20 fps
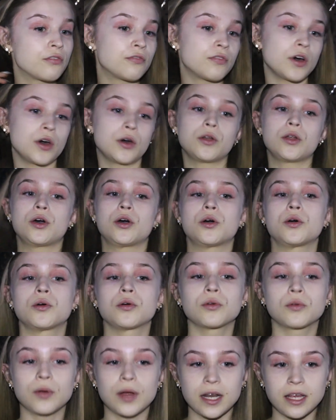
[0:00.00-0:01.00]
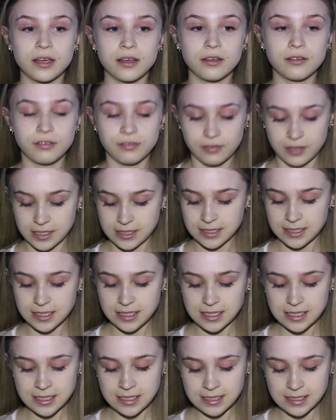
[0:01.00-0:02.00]
photo ready
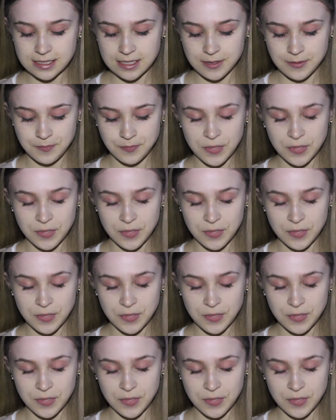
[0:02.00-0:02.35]
faces.